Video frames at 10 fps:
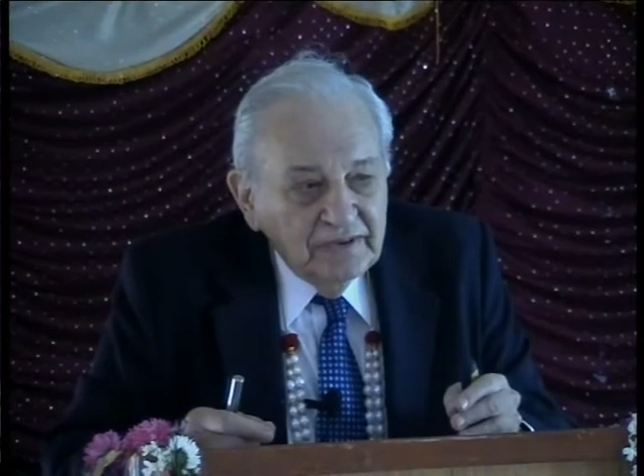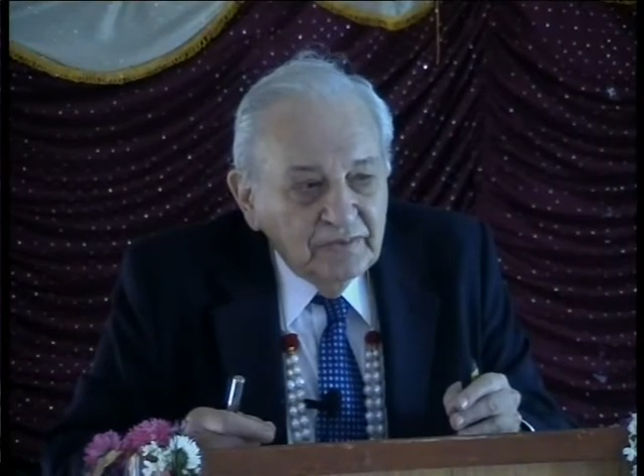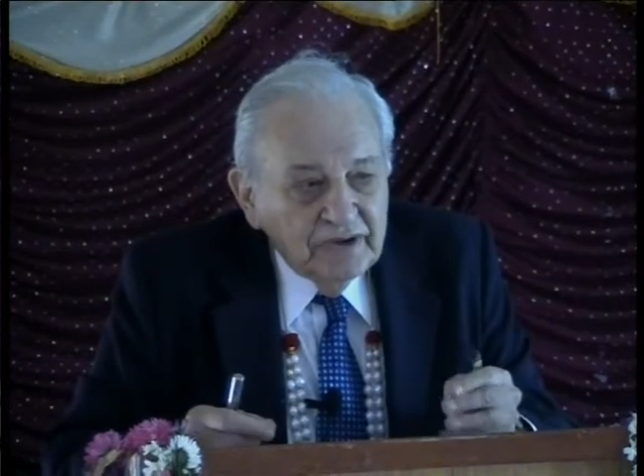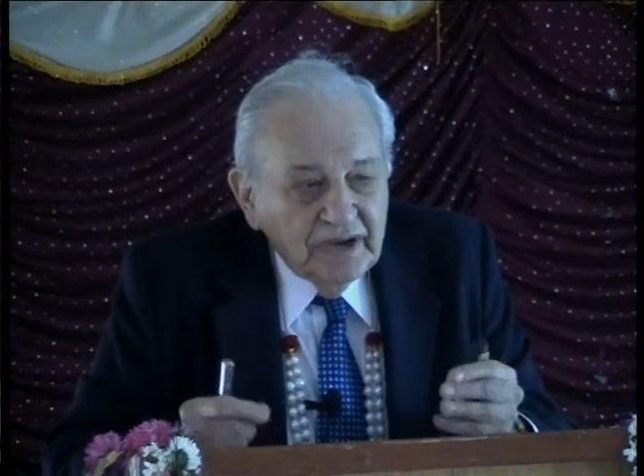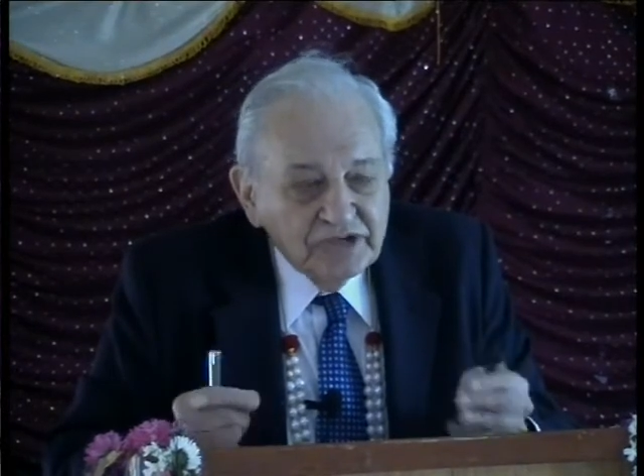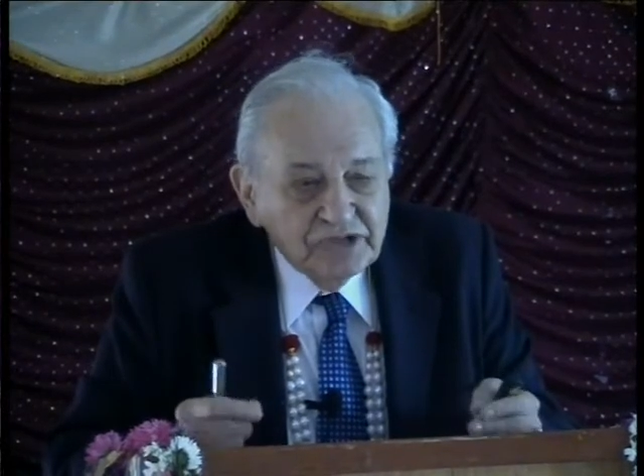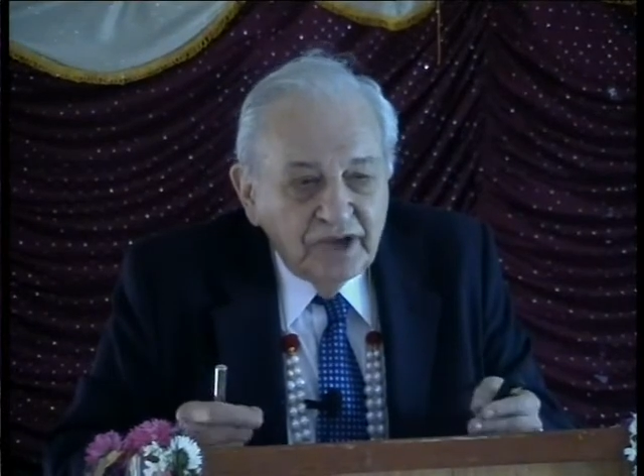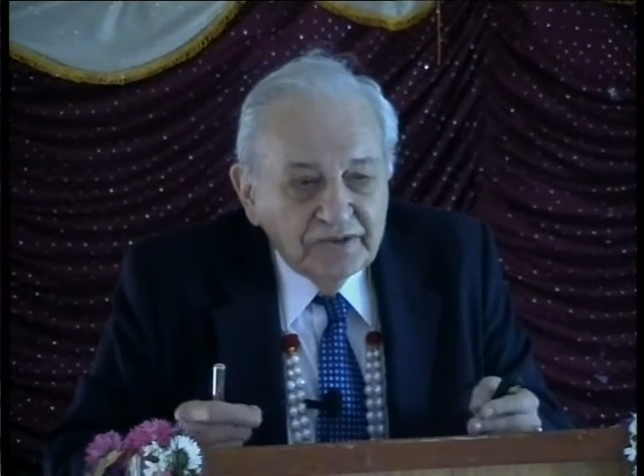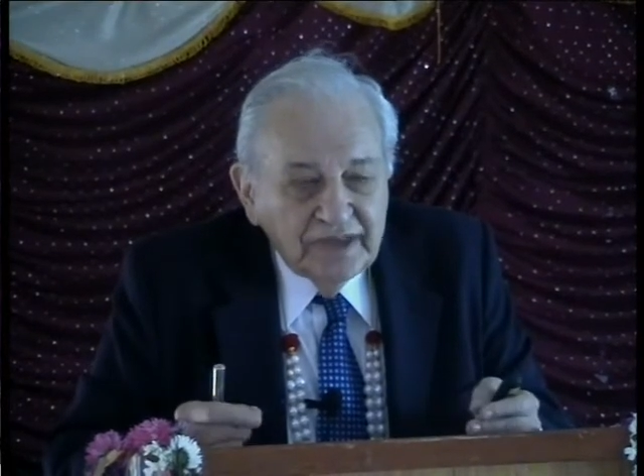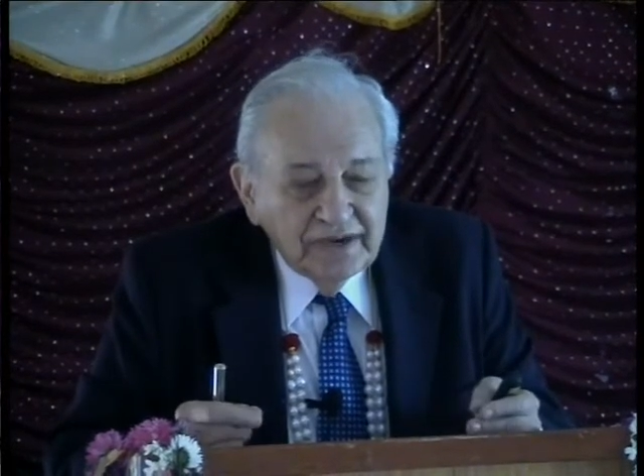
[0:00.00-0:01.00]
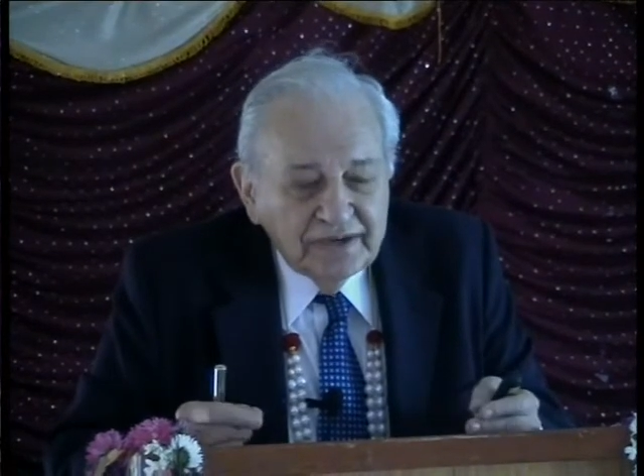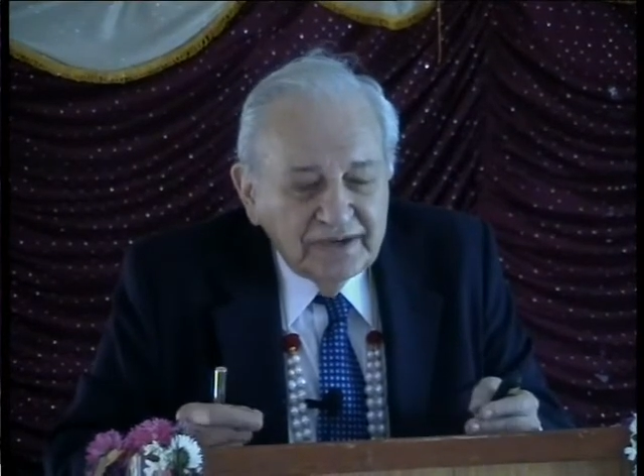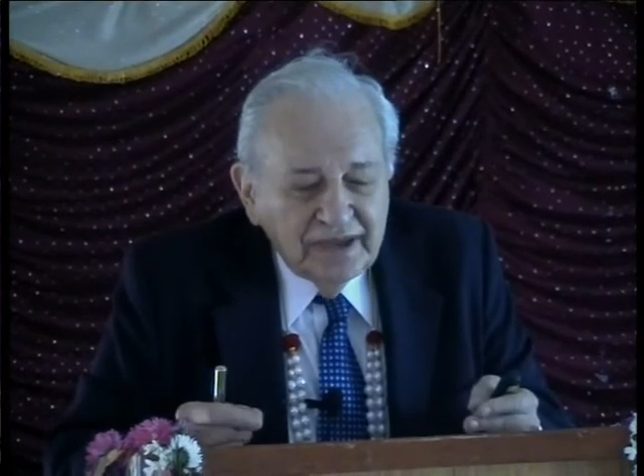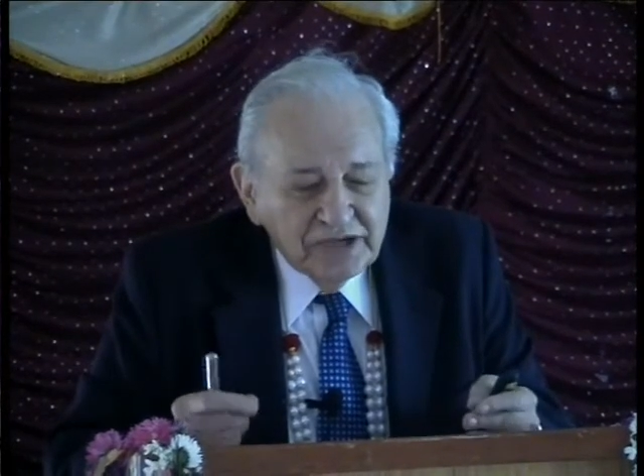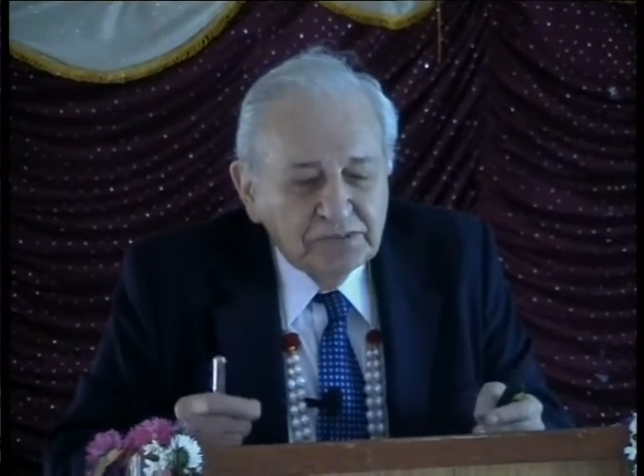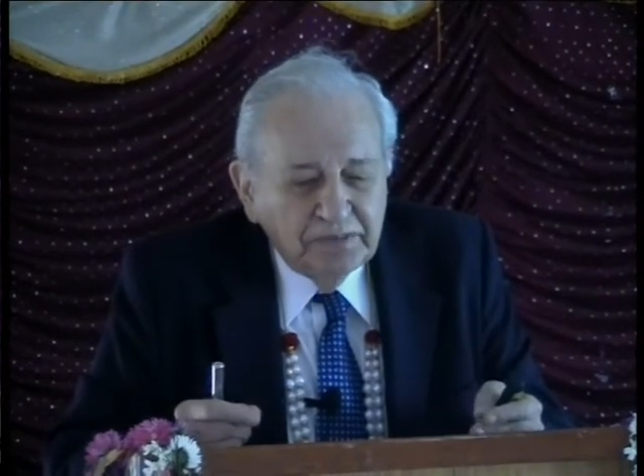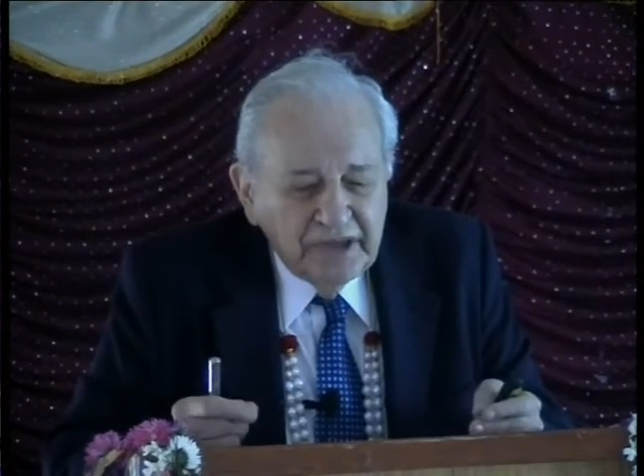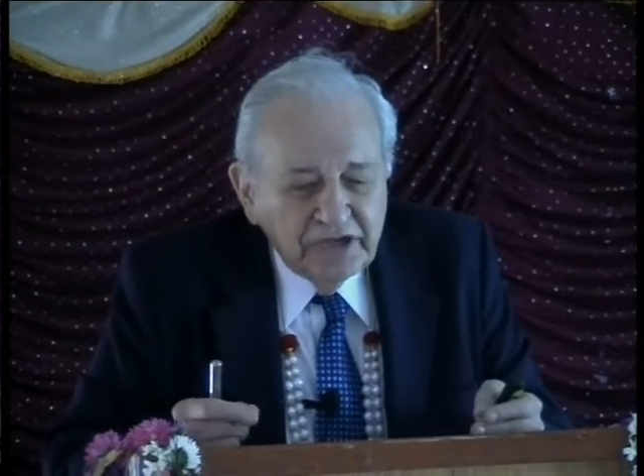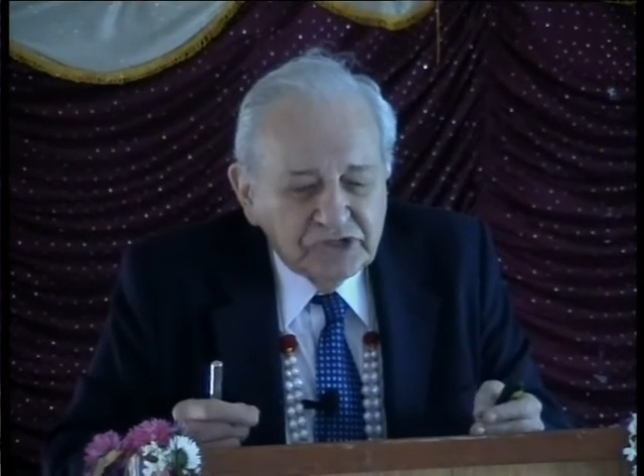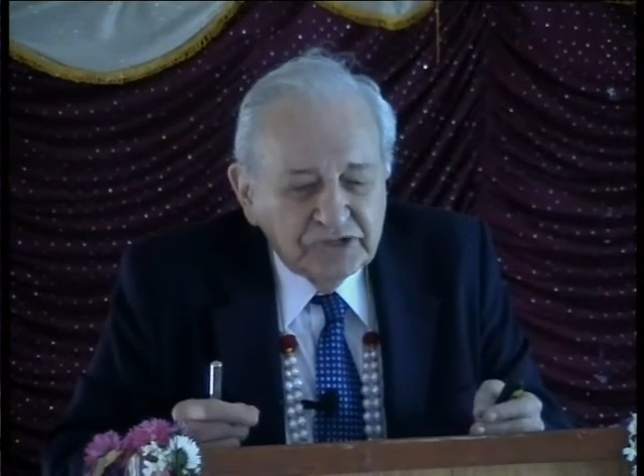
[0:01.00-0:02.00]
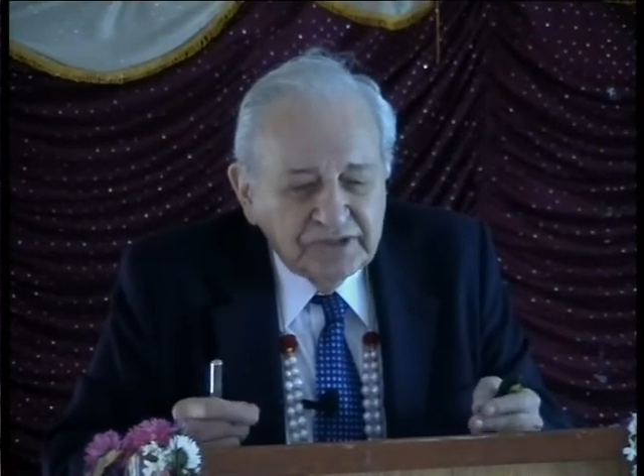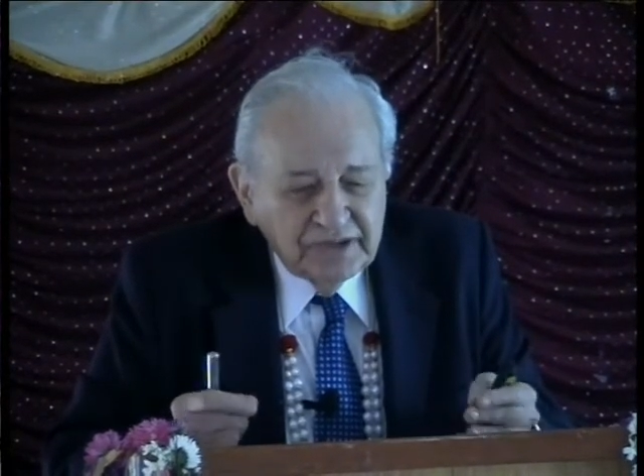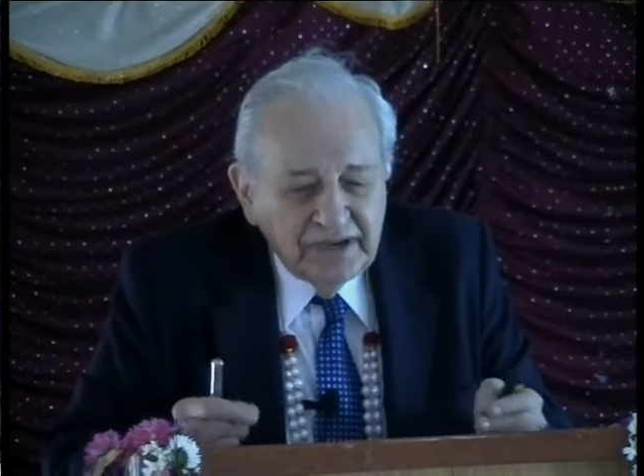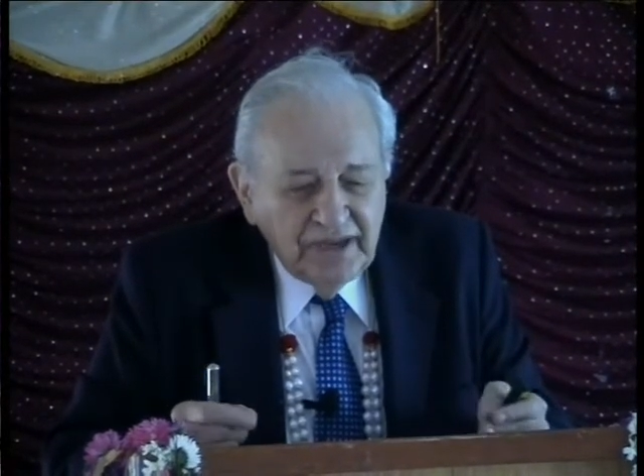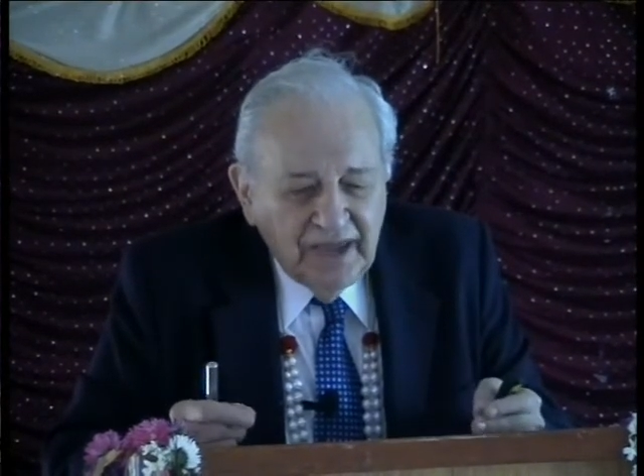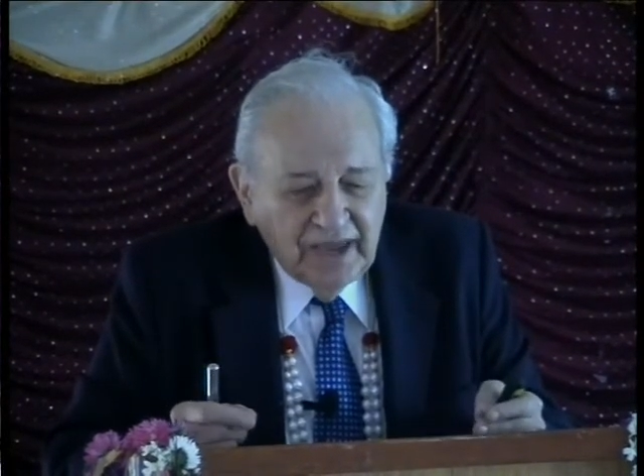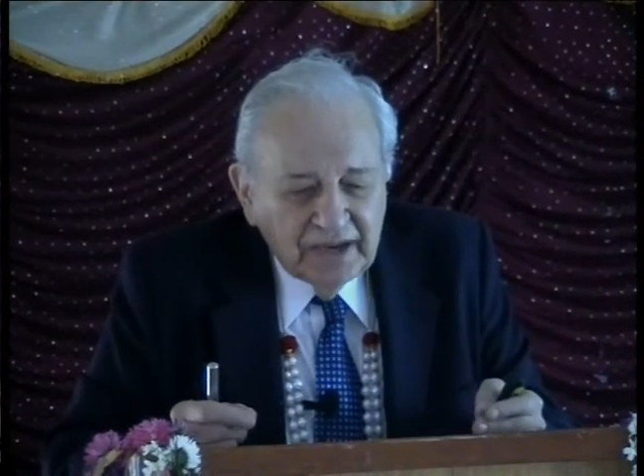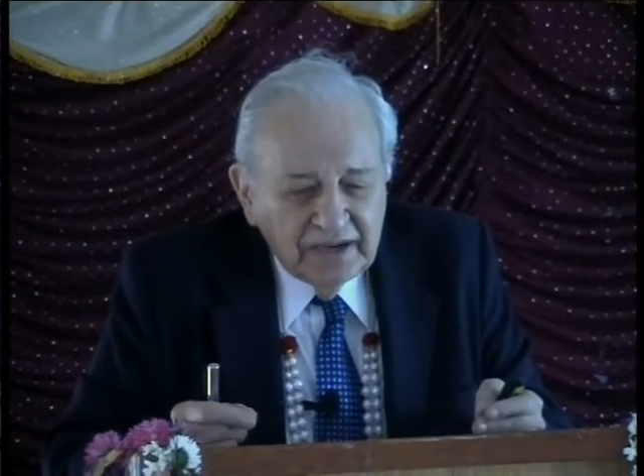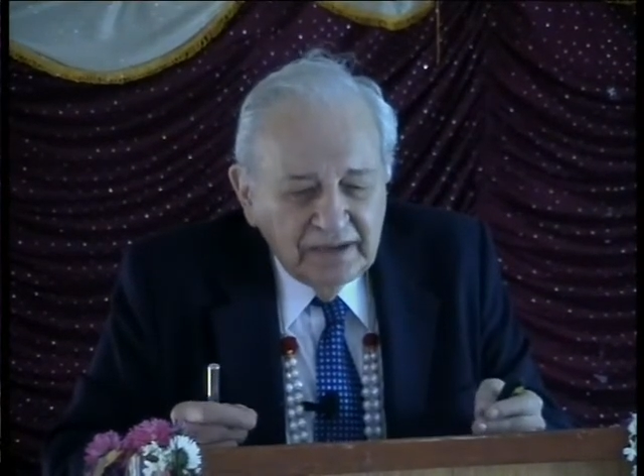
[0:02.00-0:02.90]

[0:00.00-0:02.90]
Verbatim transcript: when I saw that explanation that he had,